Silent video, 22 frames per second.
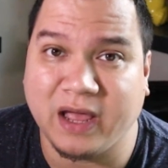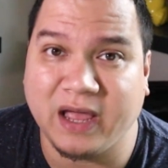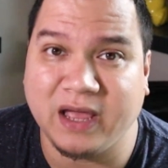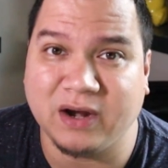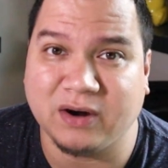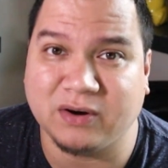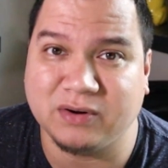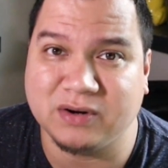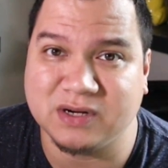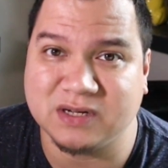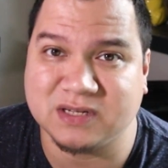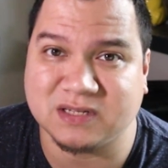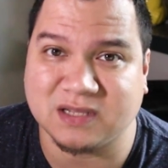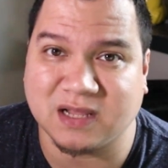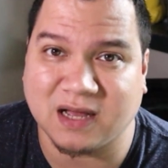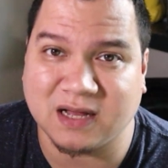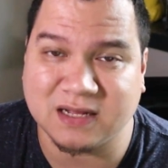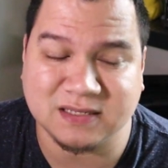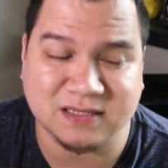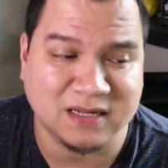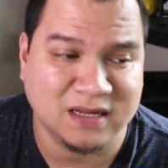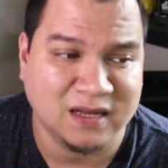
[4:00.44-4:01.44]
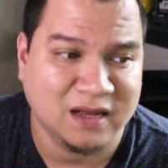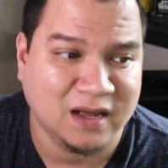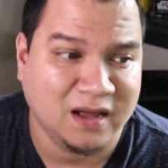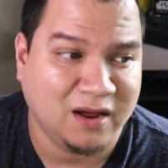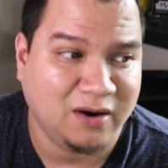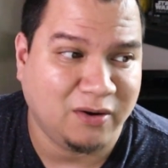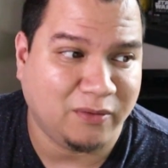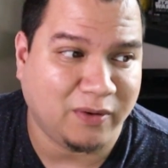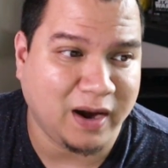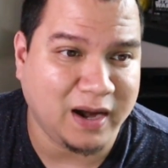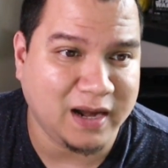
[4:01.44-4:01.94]
800 slots.
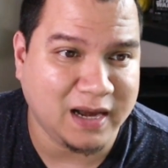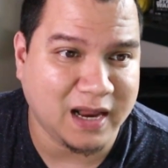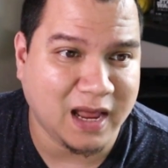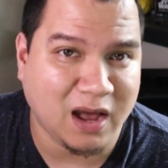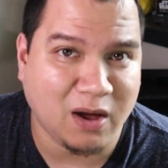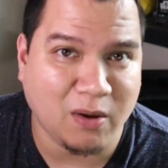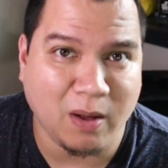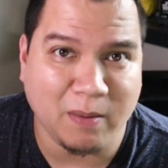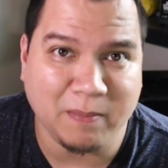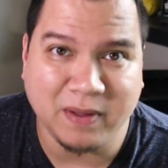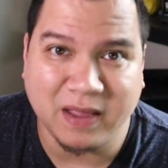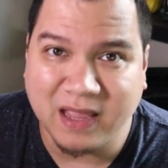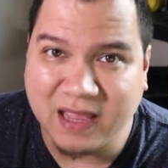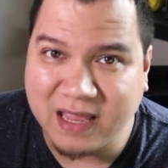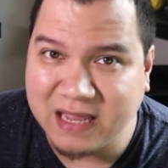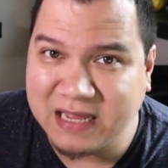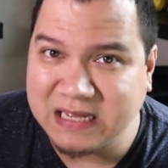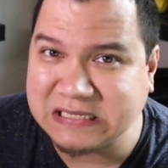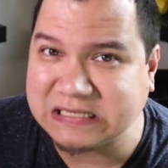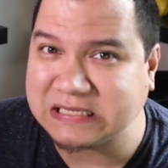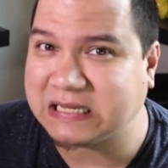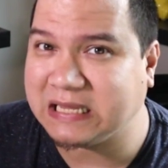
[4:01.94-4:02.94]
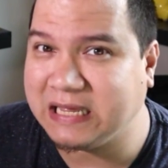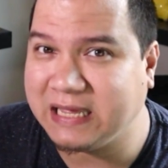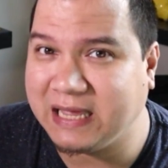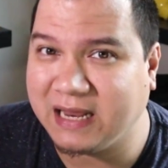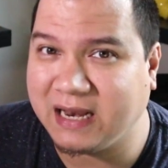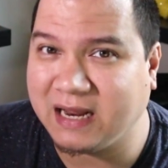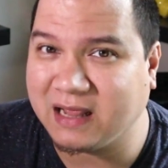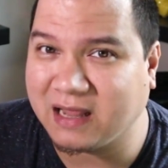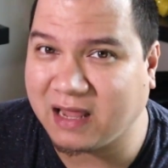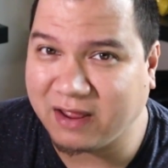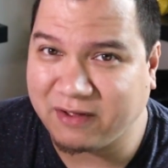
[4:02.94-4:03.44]
Right now, I'm easily
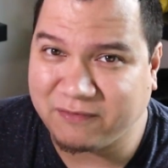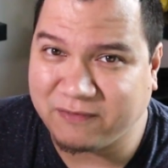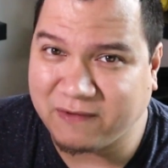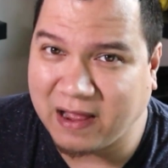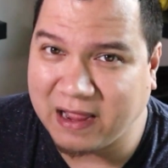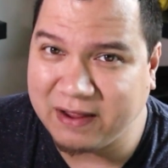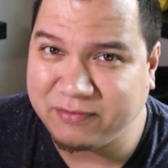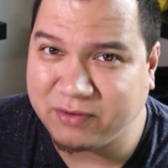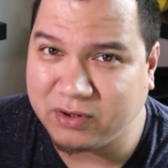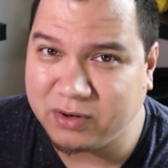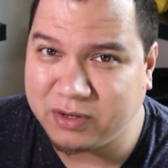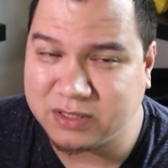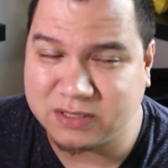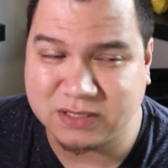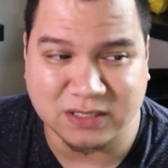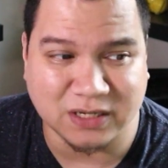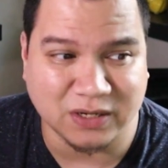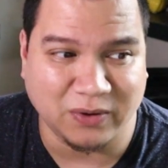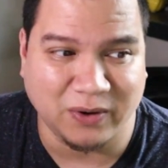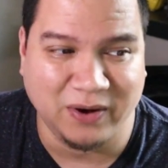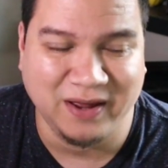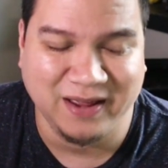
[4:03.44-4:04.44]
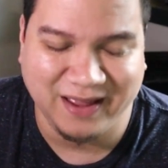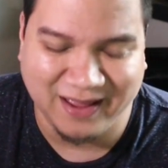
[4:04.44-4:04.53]
getting like 500, so